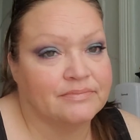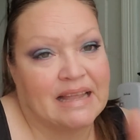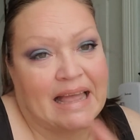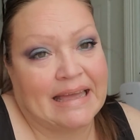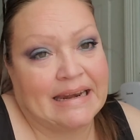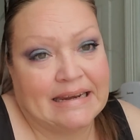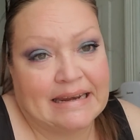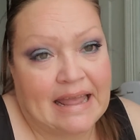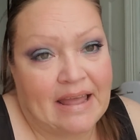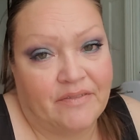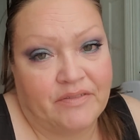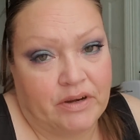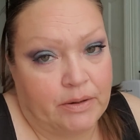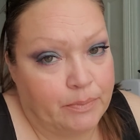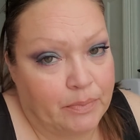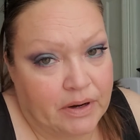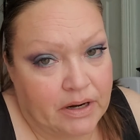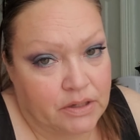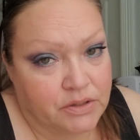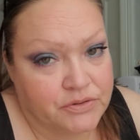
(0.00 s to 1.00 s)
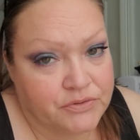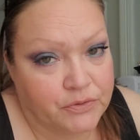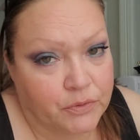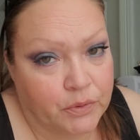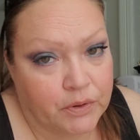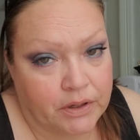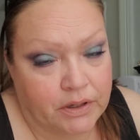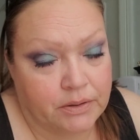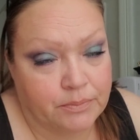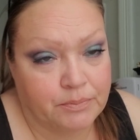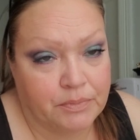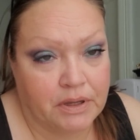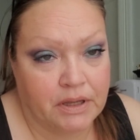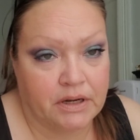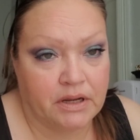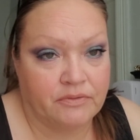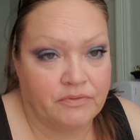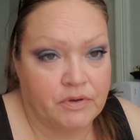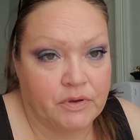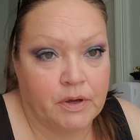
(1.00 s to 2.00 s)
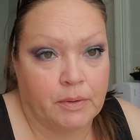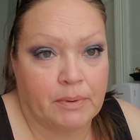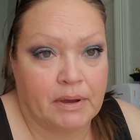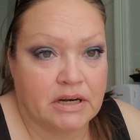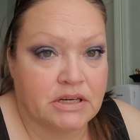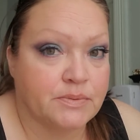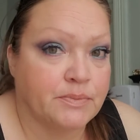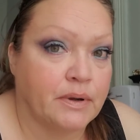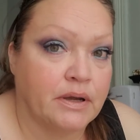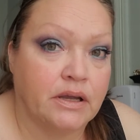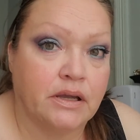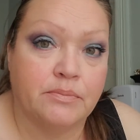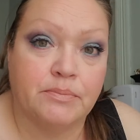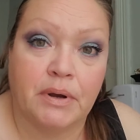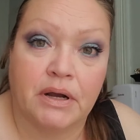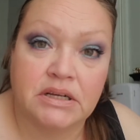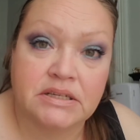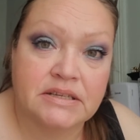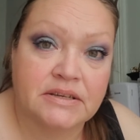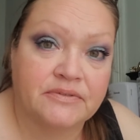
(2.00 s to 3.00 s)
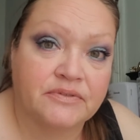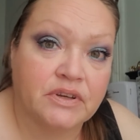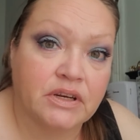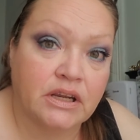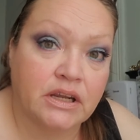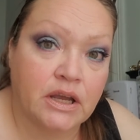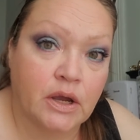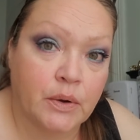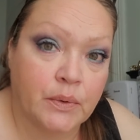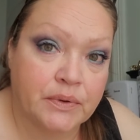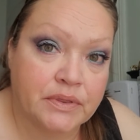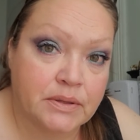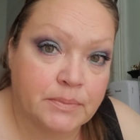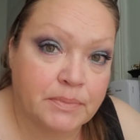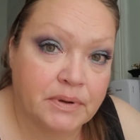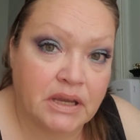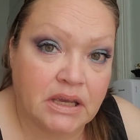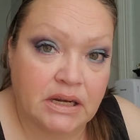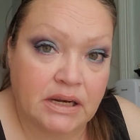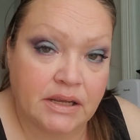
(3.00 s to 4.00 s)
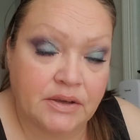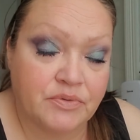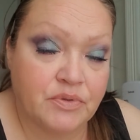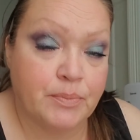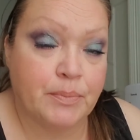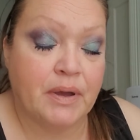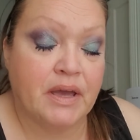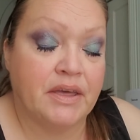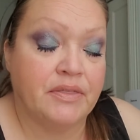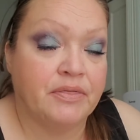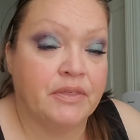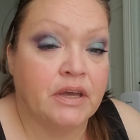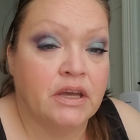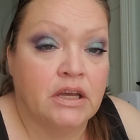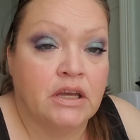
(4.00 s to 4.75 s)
I didn't have any brows for it, but if you go back to my unboxing video at the beginning of the month,